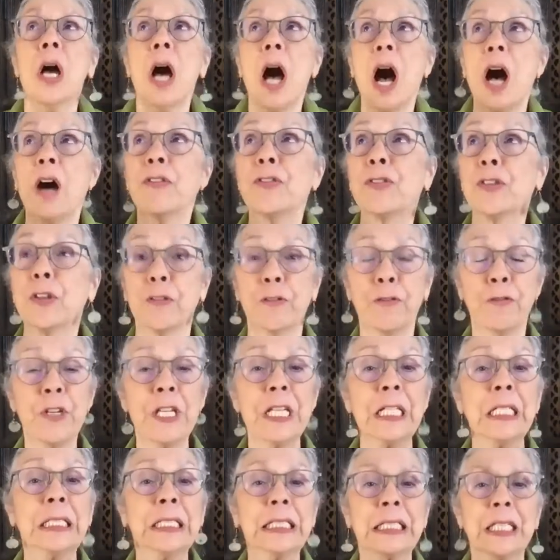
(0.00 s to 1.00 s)
of the
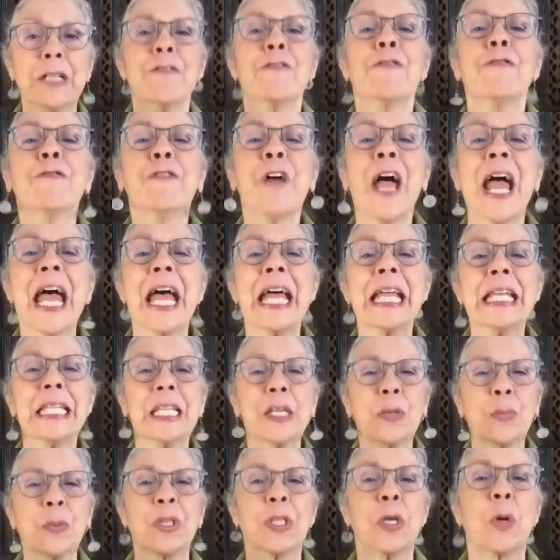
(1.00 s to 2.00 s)
field and fanned
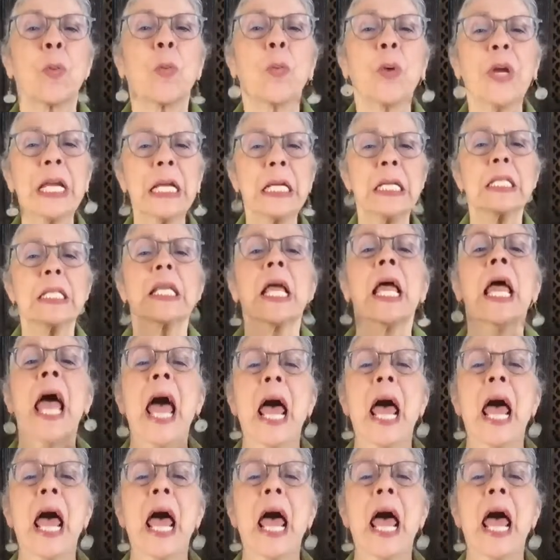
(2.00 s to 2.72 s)
it with their wings